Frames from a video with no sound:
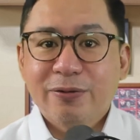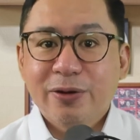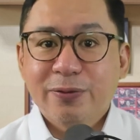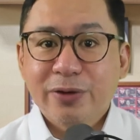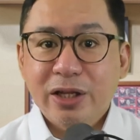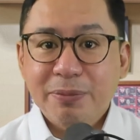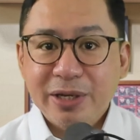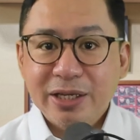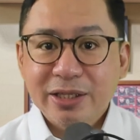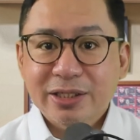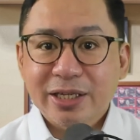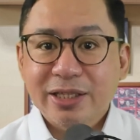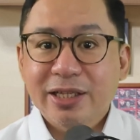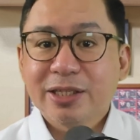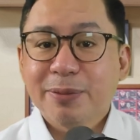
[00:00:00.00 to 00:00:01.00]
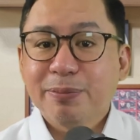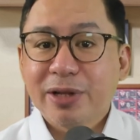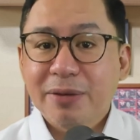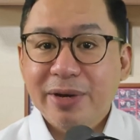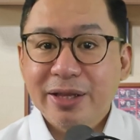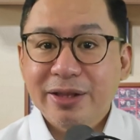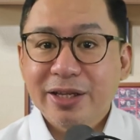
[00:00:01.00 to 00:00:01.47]
of the Philippines and its
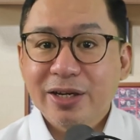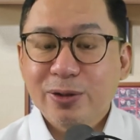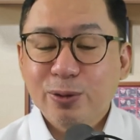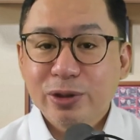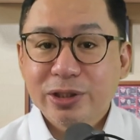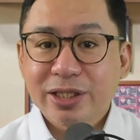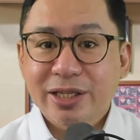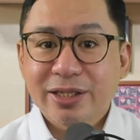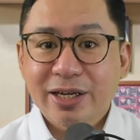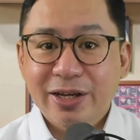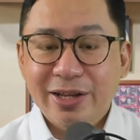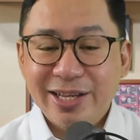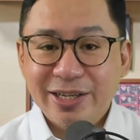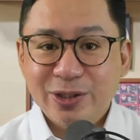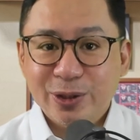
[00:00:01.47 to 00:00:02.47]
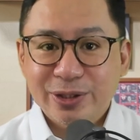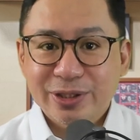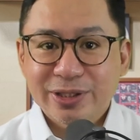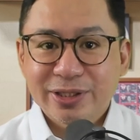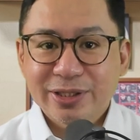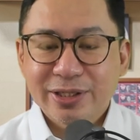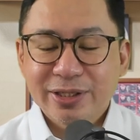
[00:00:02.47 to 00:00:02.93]
implementing rules and regulations